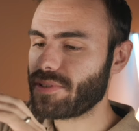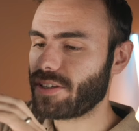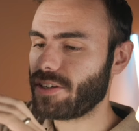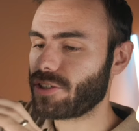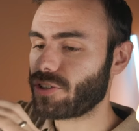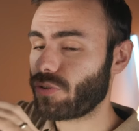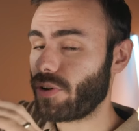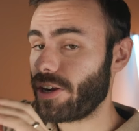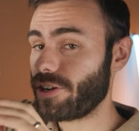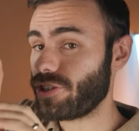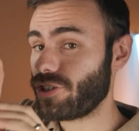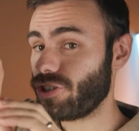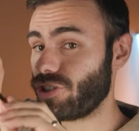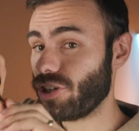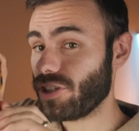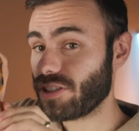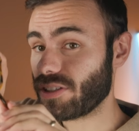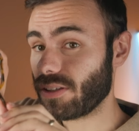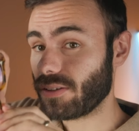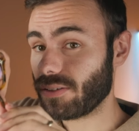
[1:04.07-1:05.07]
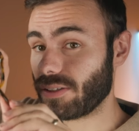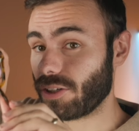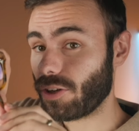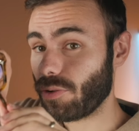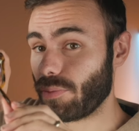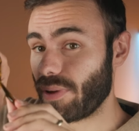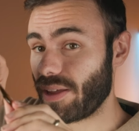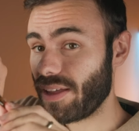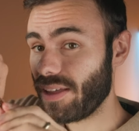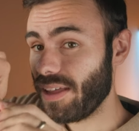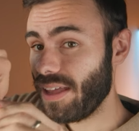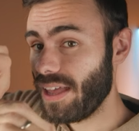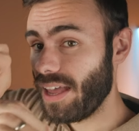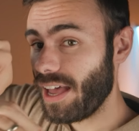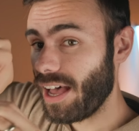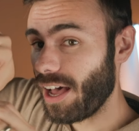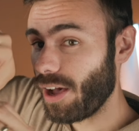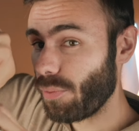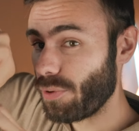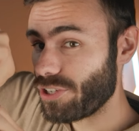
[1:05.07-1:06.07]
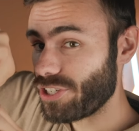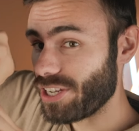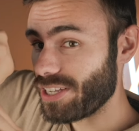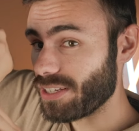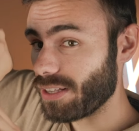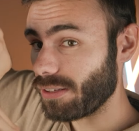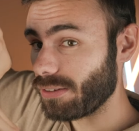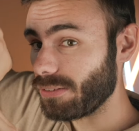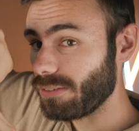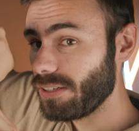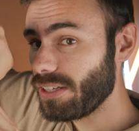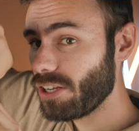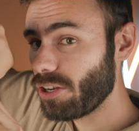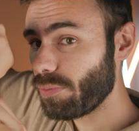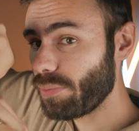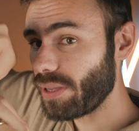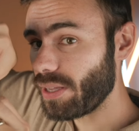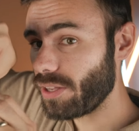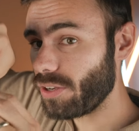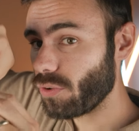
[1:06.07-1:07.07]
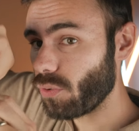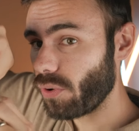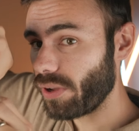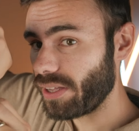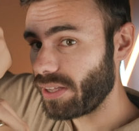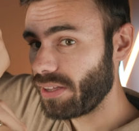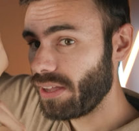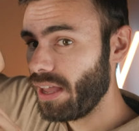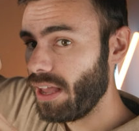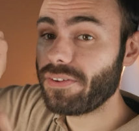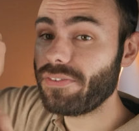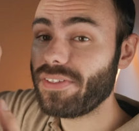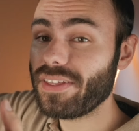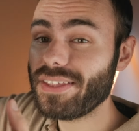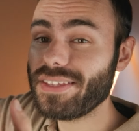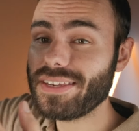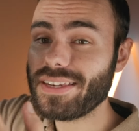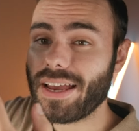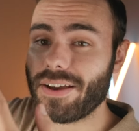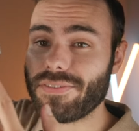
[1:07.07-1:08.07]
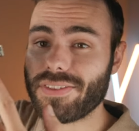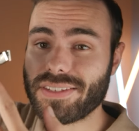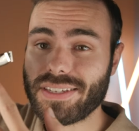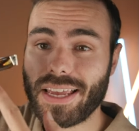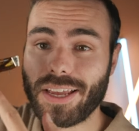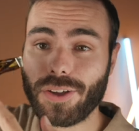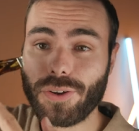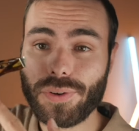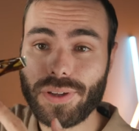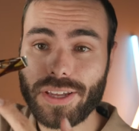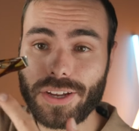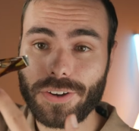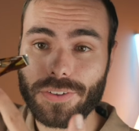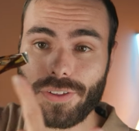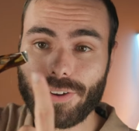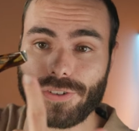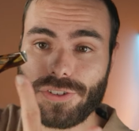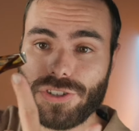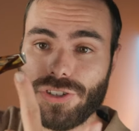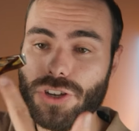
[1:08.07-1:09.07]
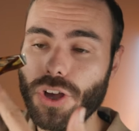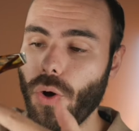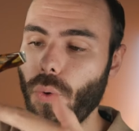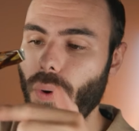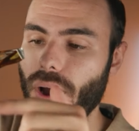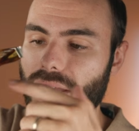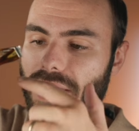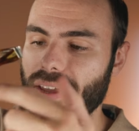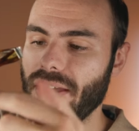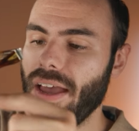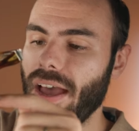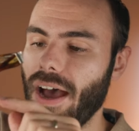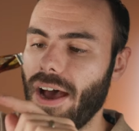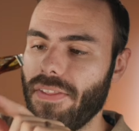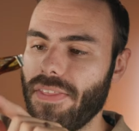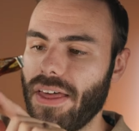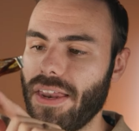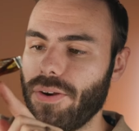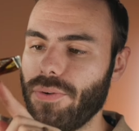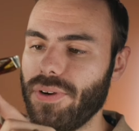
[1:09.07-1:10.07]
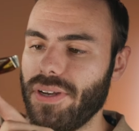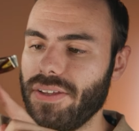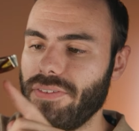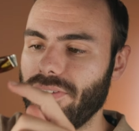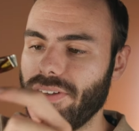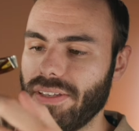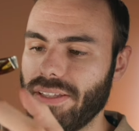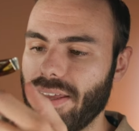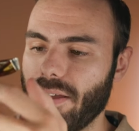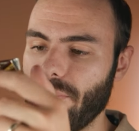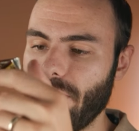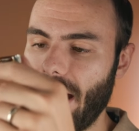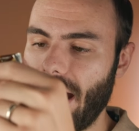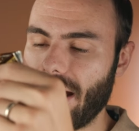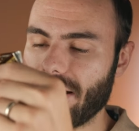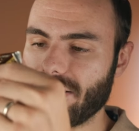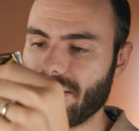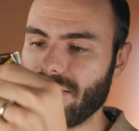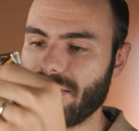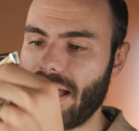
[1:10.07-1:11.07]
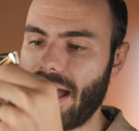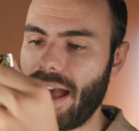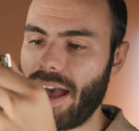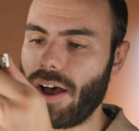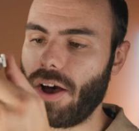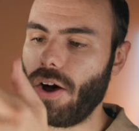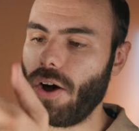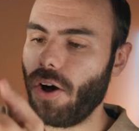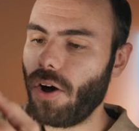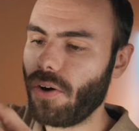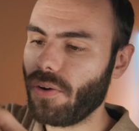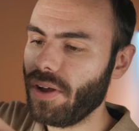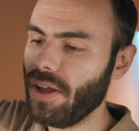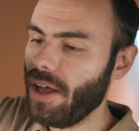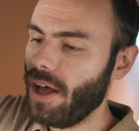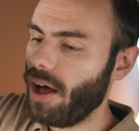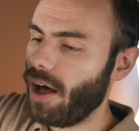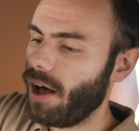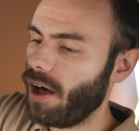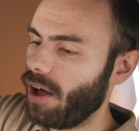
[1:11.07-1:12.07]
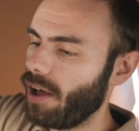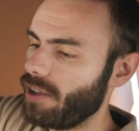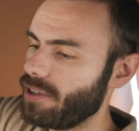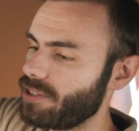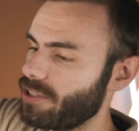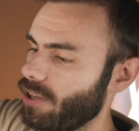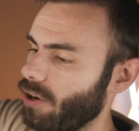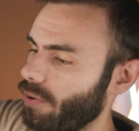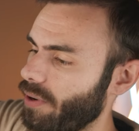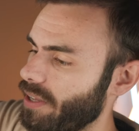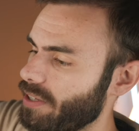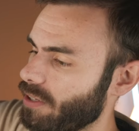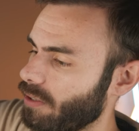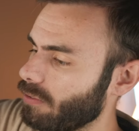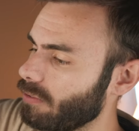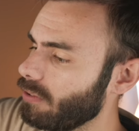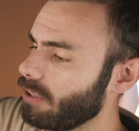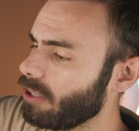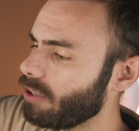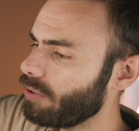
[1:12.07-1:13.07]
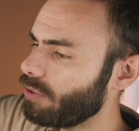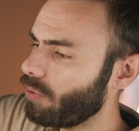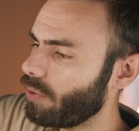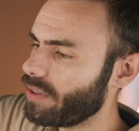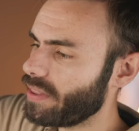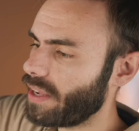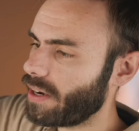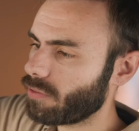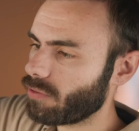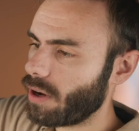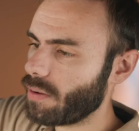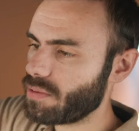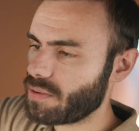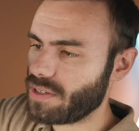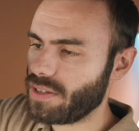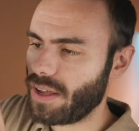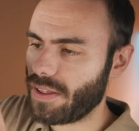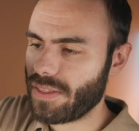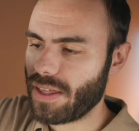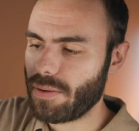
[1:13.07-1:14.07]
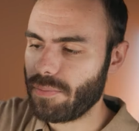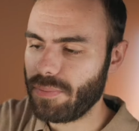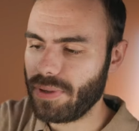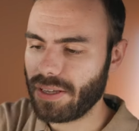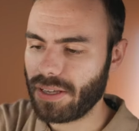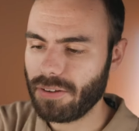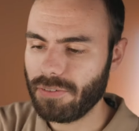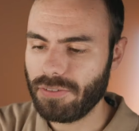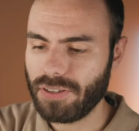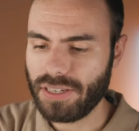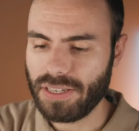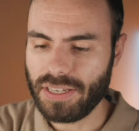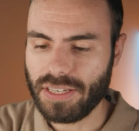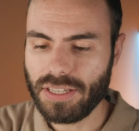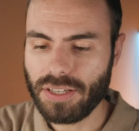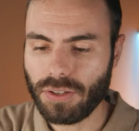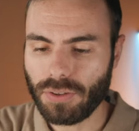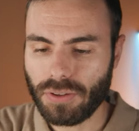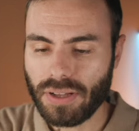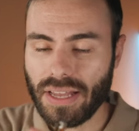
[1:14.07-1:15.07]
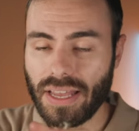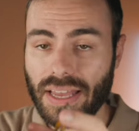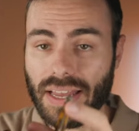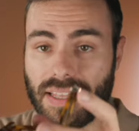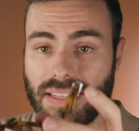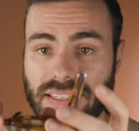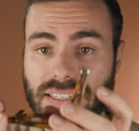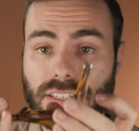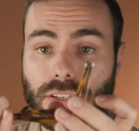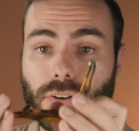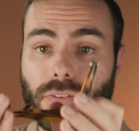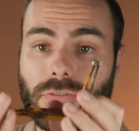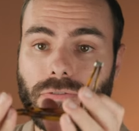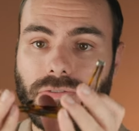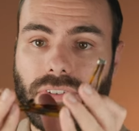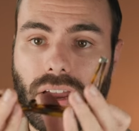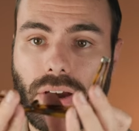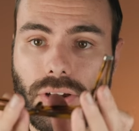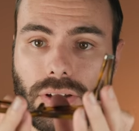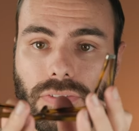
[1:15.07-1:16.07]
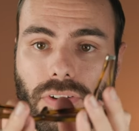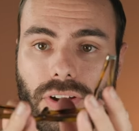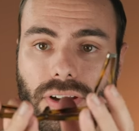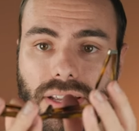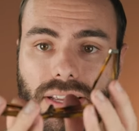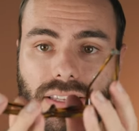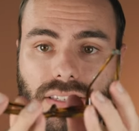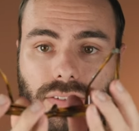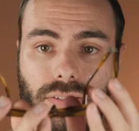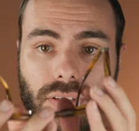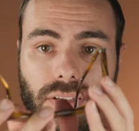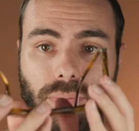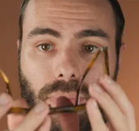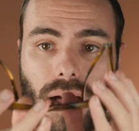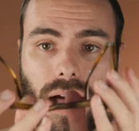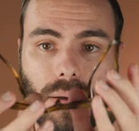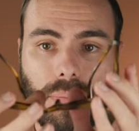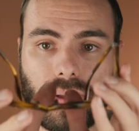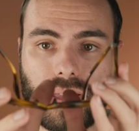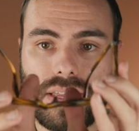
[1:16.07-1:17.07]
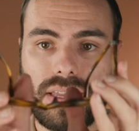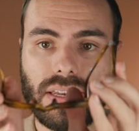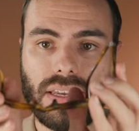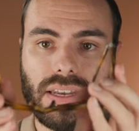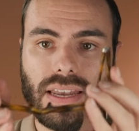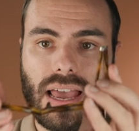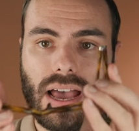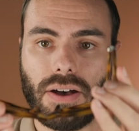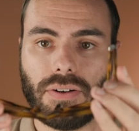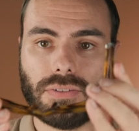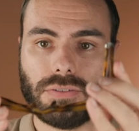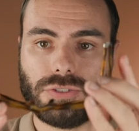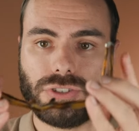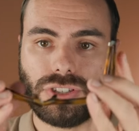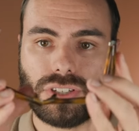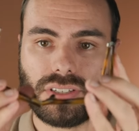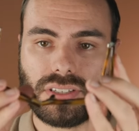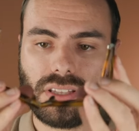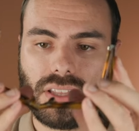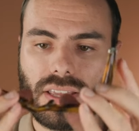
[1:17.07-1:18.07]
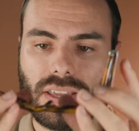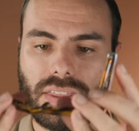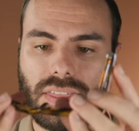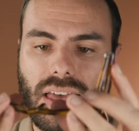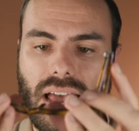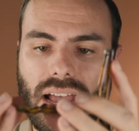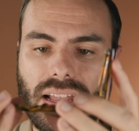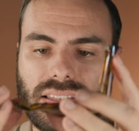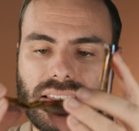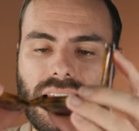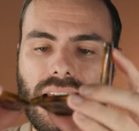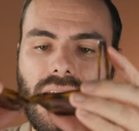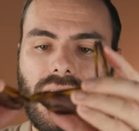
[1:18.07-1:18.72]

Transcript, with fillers: it's going to scratch just a little bit, uh, which is a little bit annoying. If they didn't have this angle, angle here, there's no way that it would even get past this at all. Uh, so it's a little annoying that it rubs, but not that big of a deal. It's still very, very easily pop it in and out just like that.